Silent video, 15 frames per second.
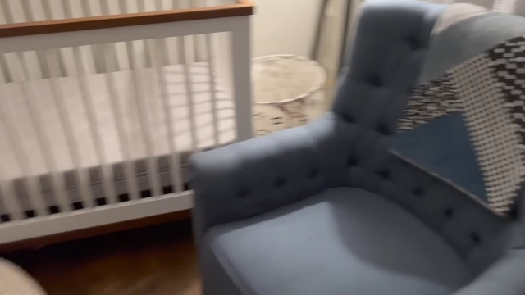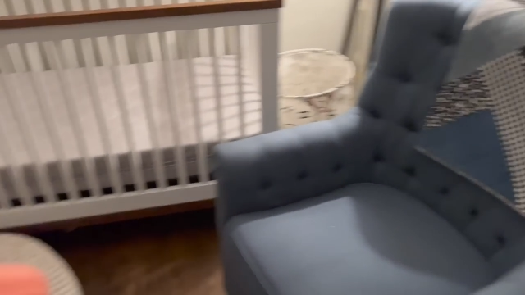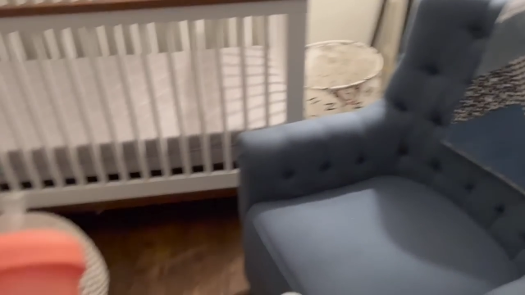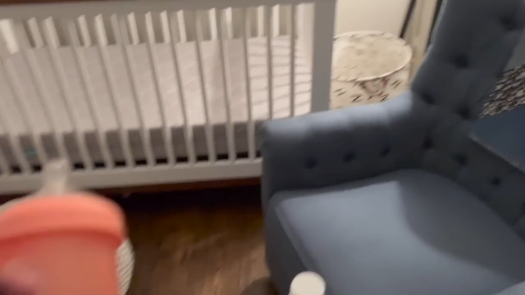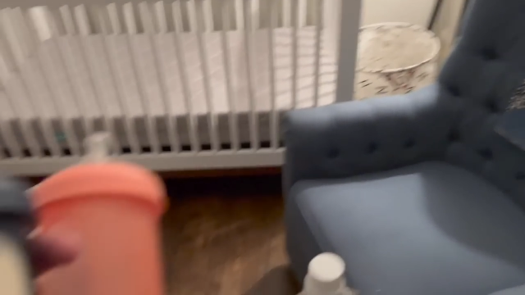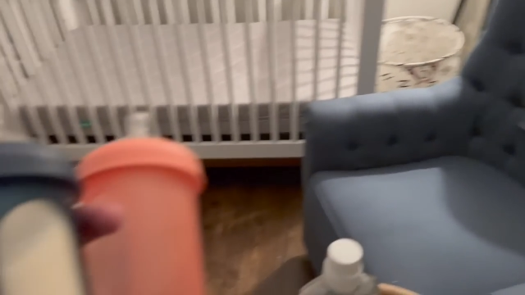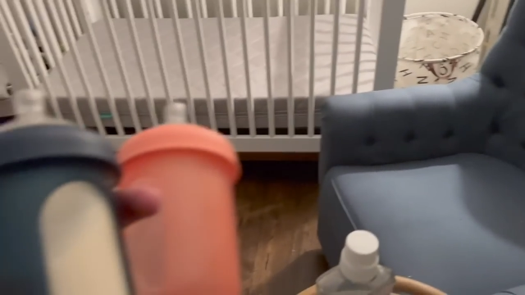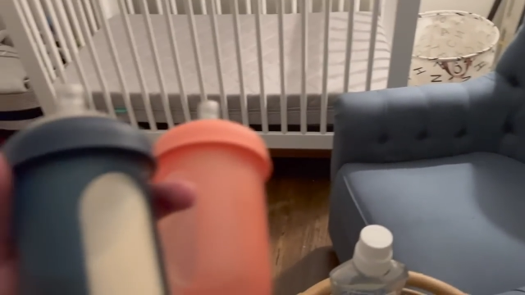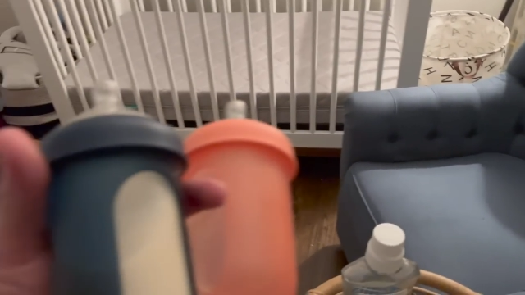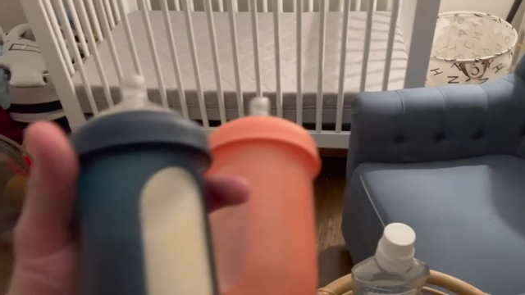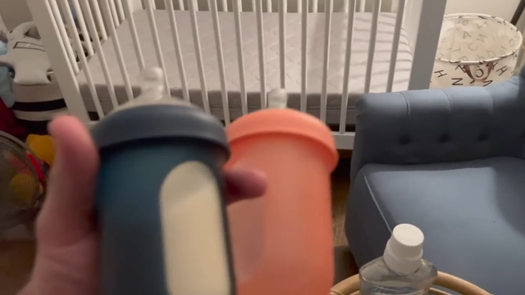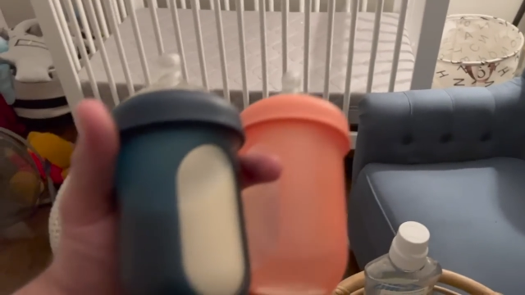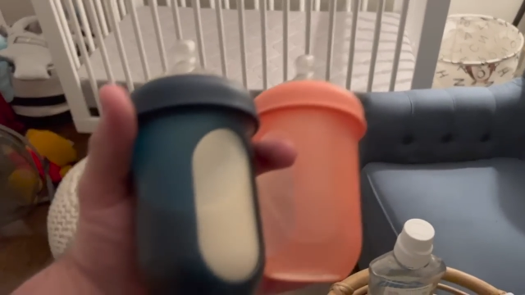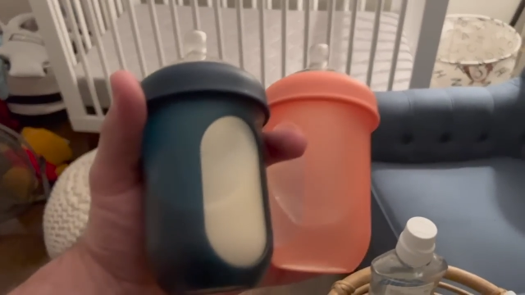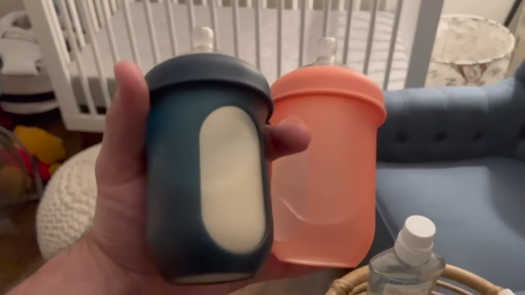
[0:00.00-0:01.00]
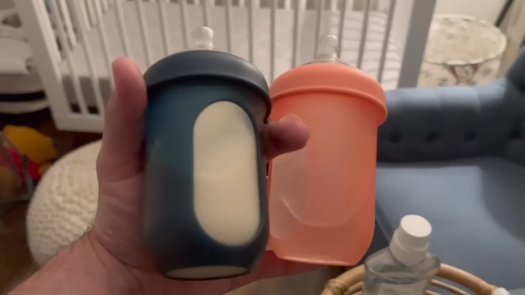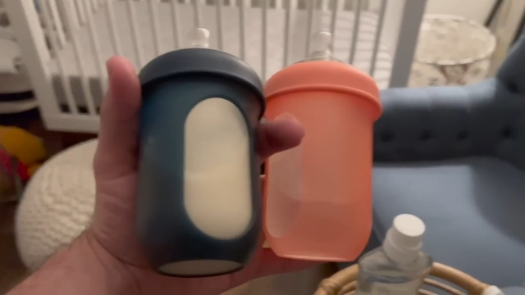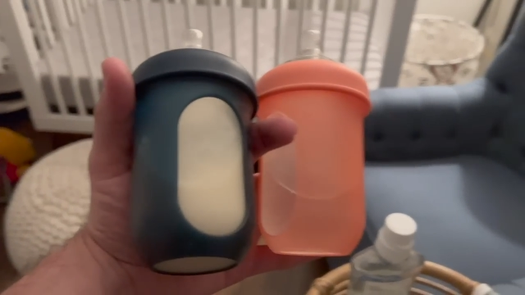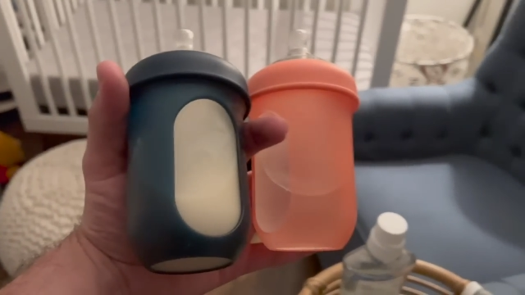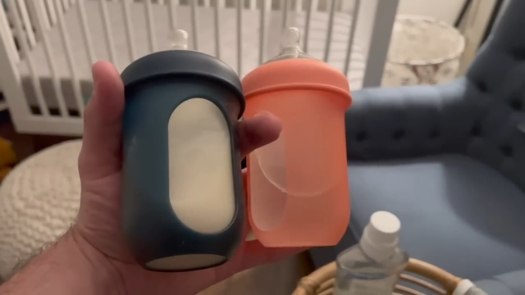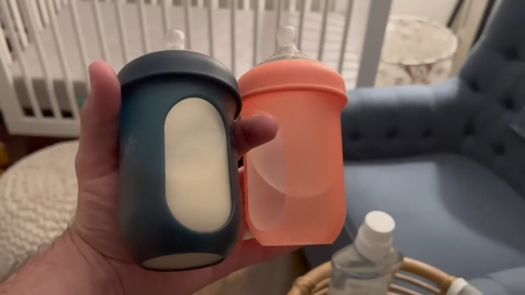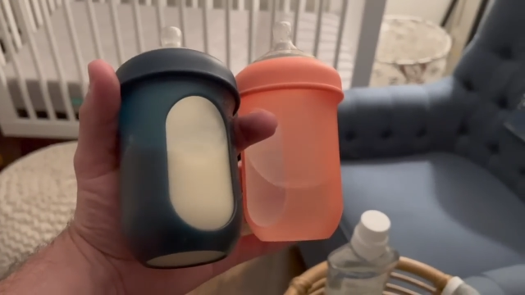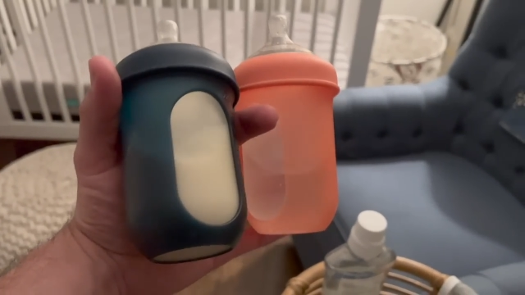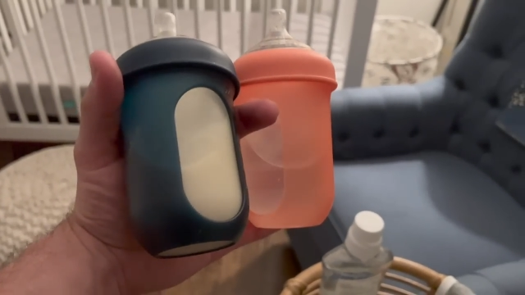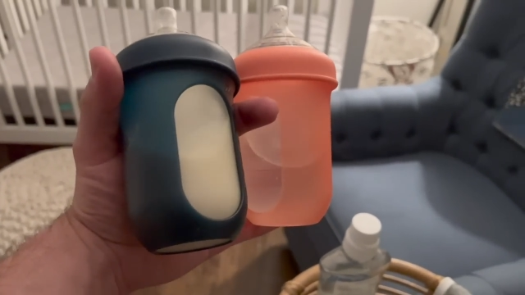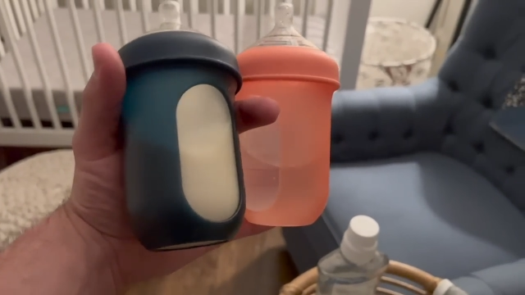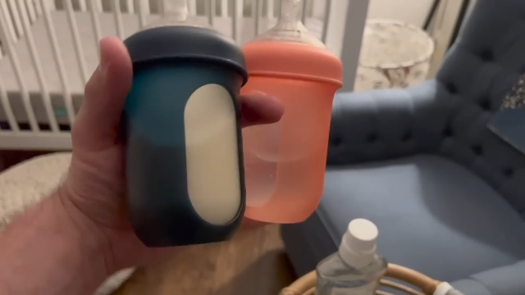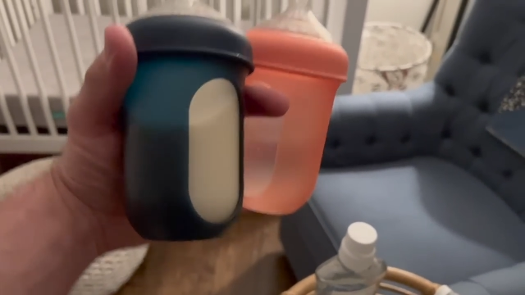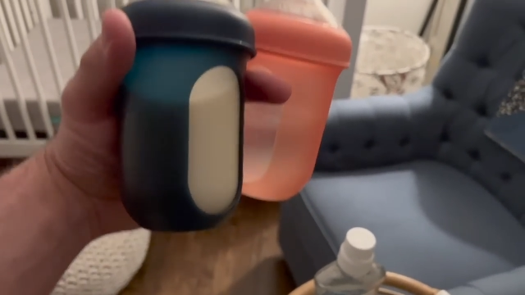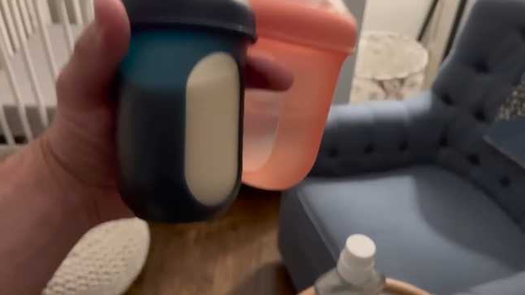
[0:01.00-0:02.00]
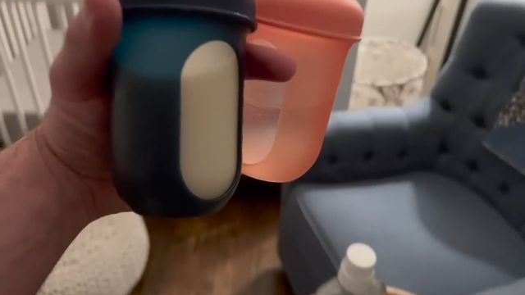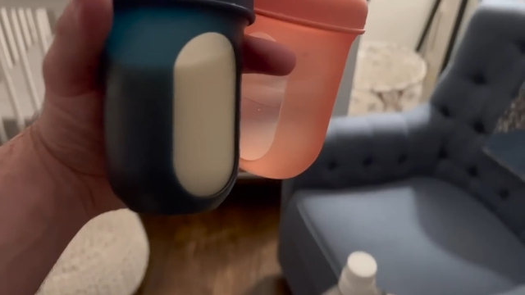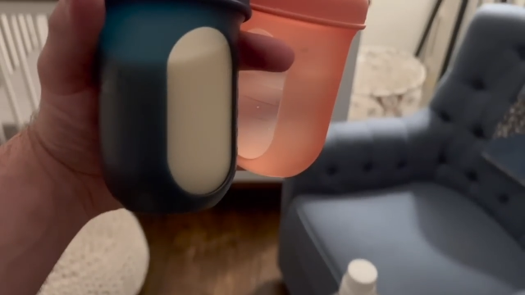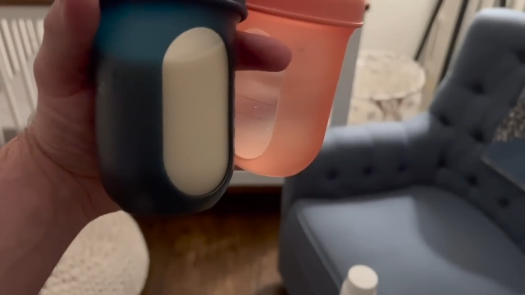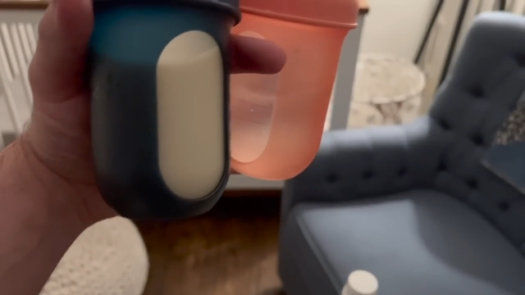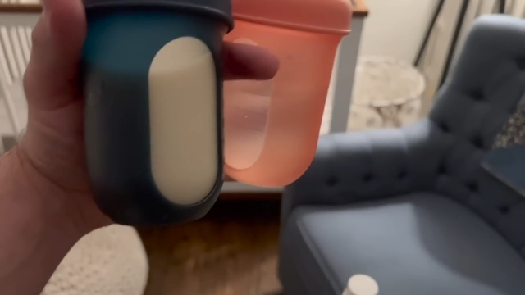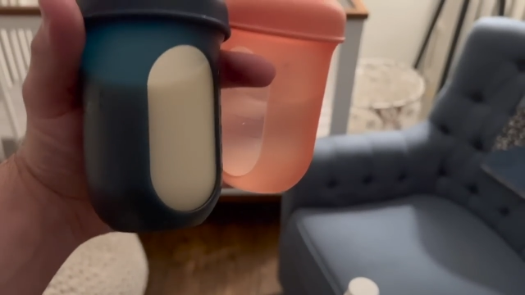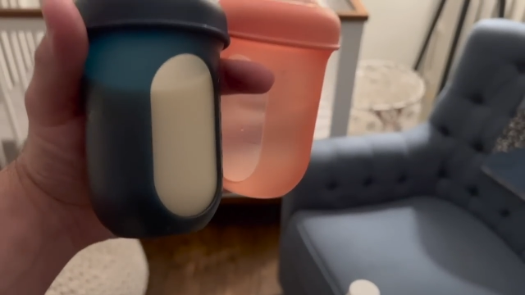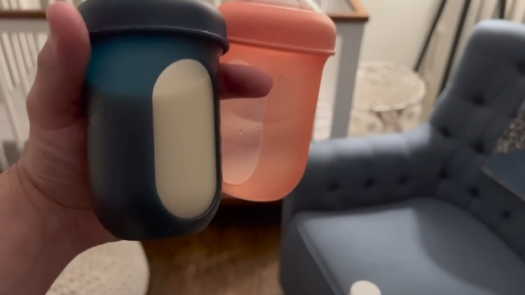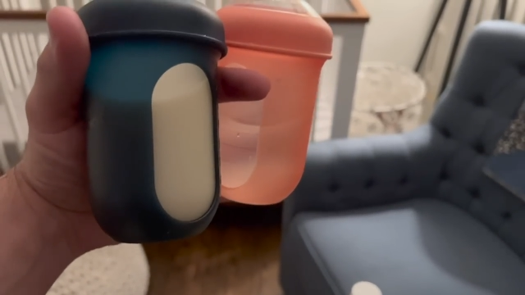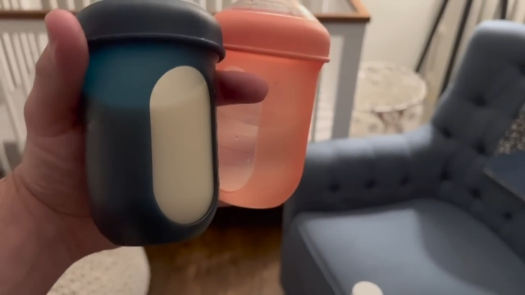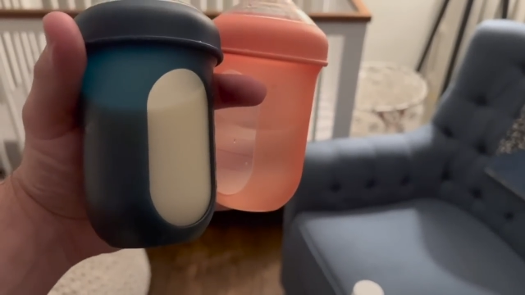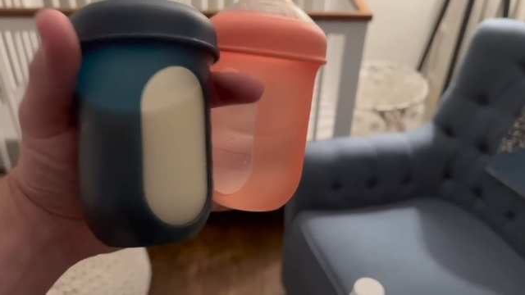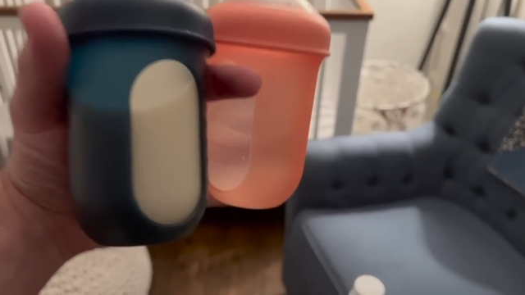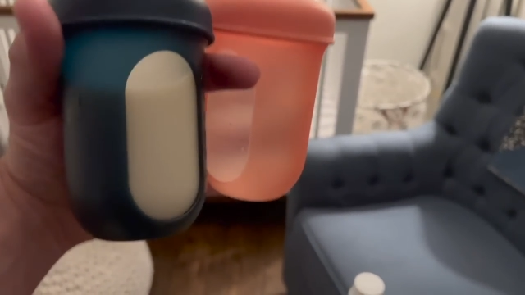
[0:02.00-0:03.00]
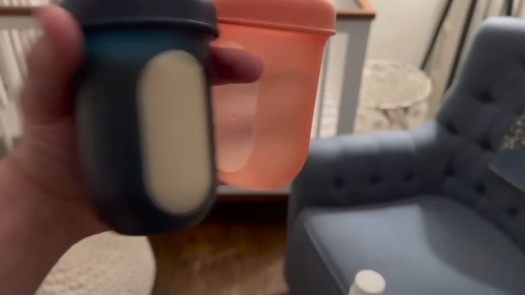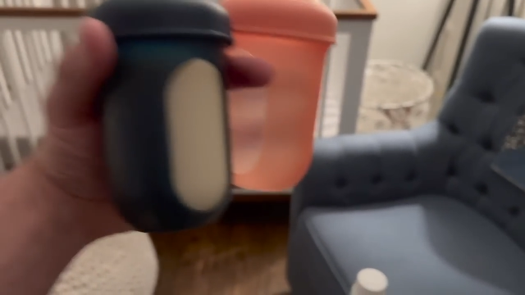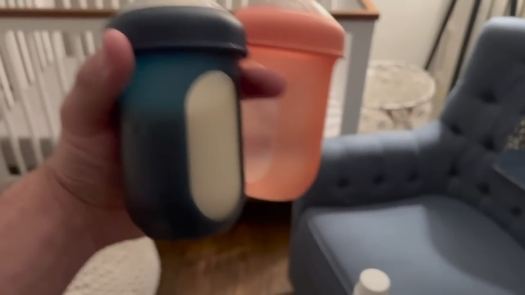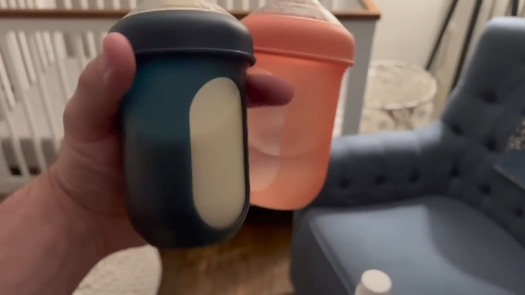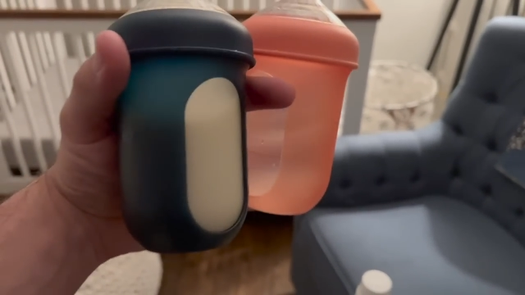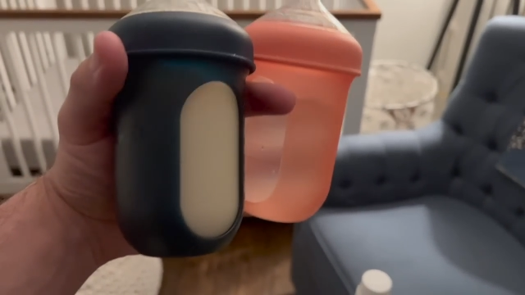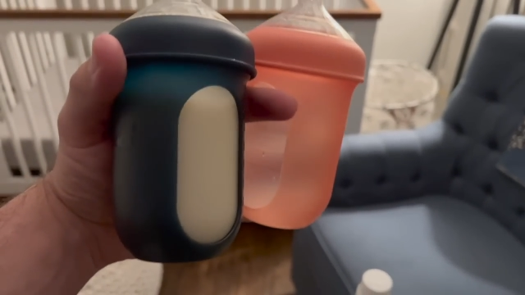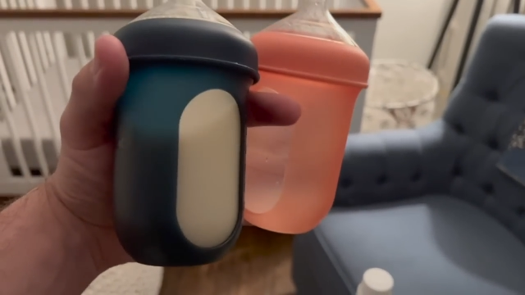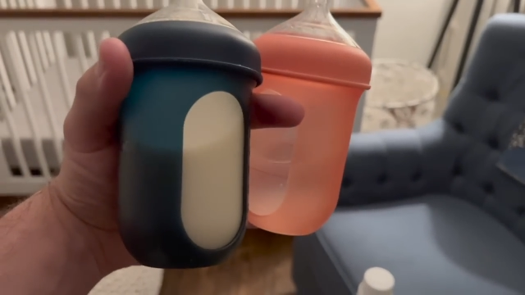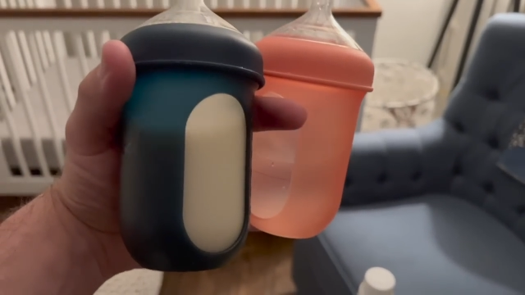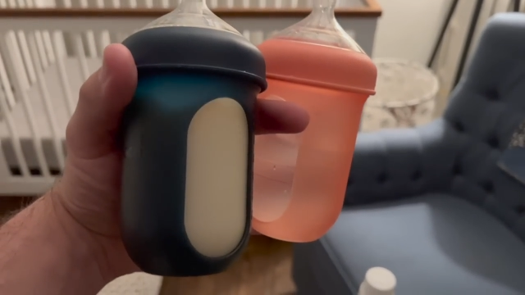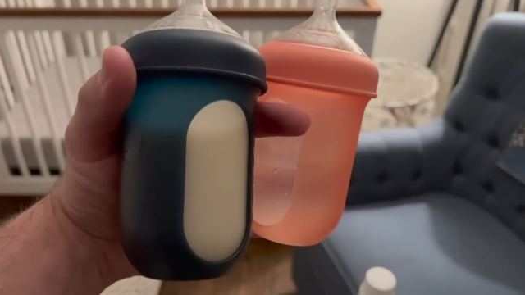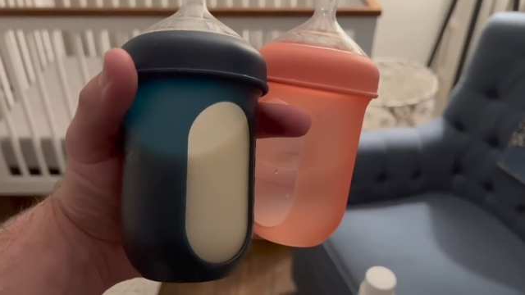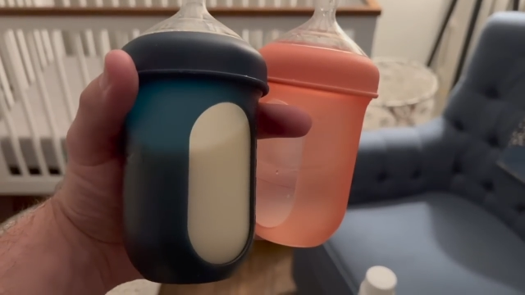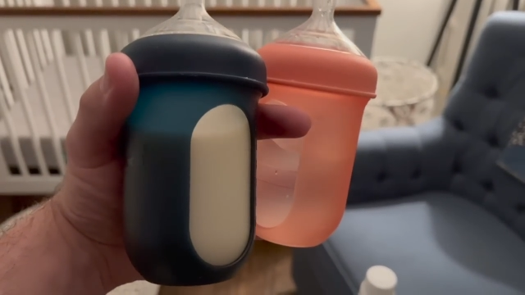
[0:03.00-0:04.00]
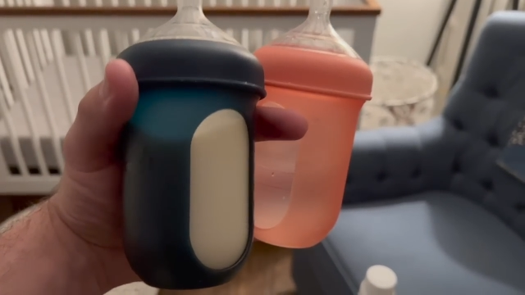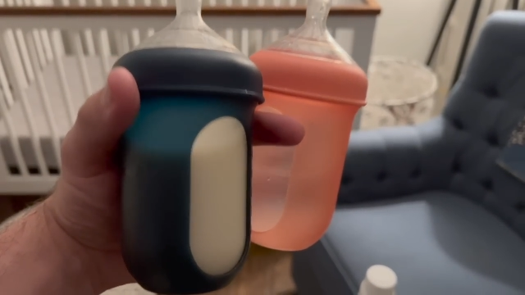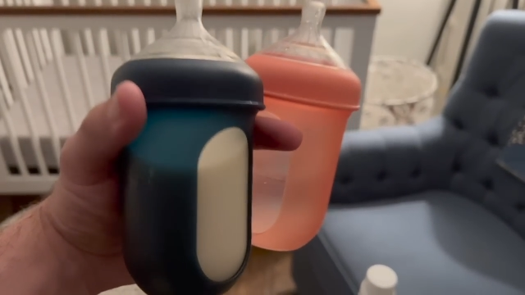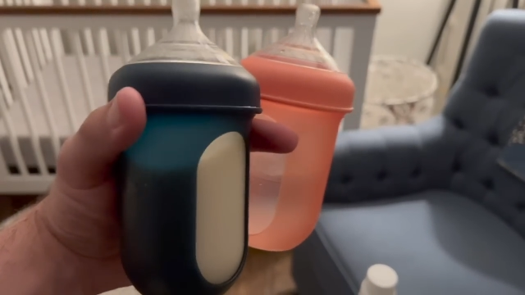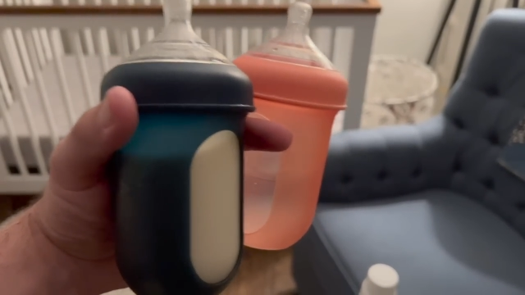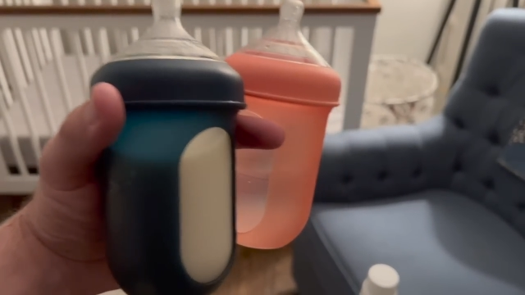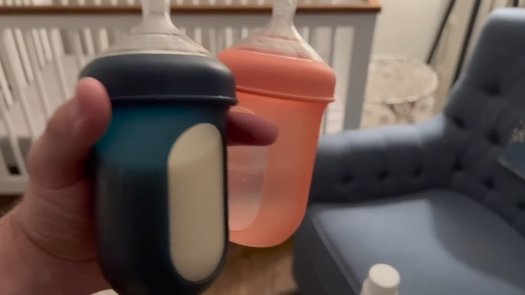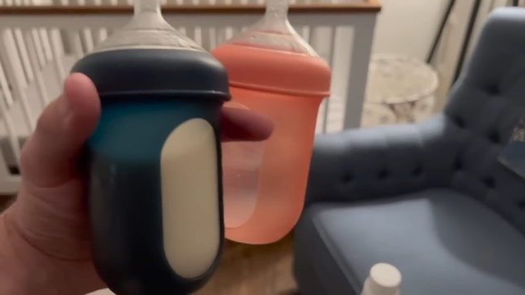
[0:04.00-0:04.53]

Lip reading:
No face is visible, so there are no lips to read.